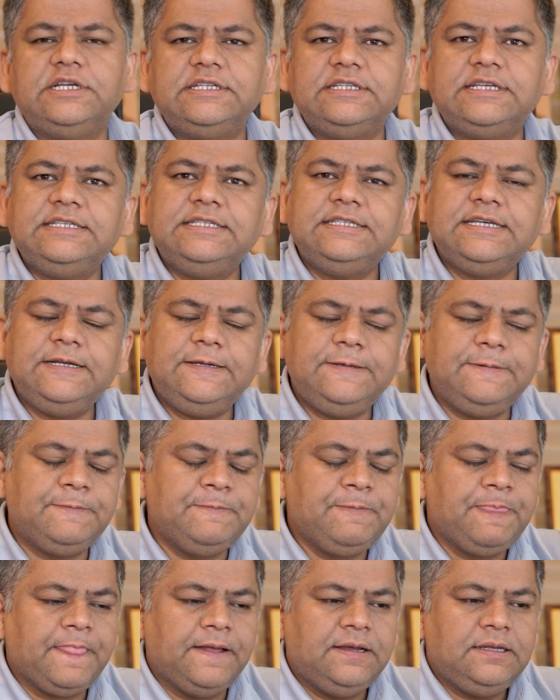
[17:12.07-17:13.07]
as I said,
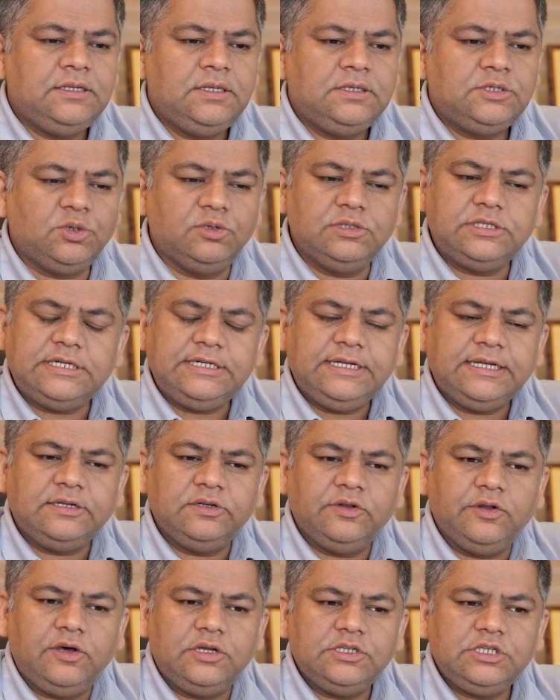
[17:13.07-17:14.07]
tools and
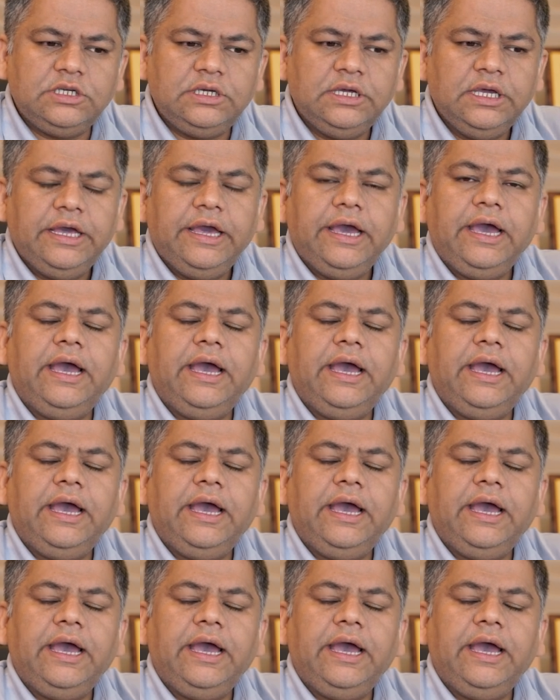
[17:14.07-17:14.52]
technology.